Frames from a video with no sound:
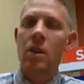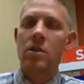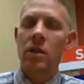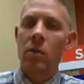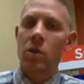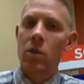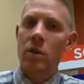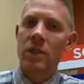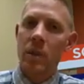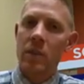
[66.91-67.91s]
So they will do
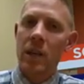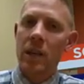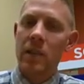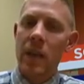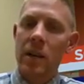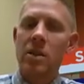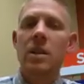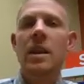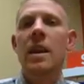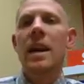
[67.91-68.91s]
a septic
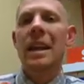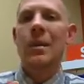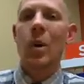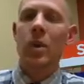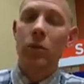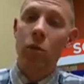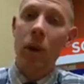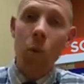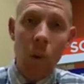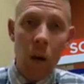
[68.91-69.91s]
inspection, and they will also
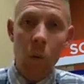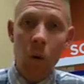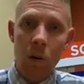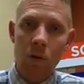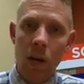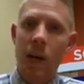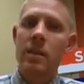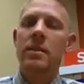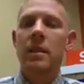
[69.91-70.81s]
do a well water test,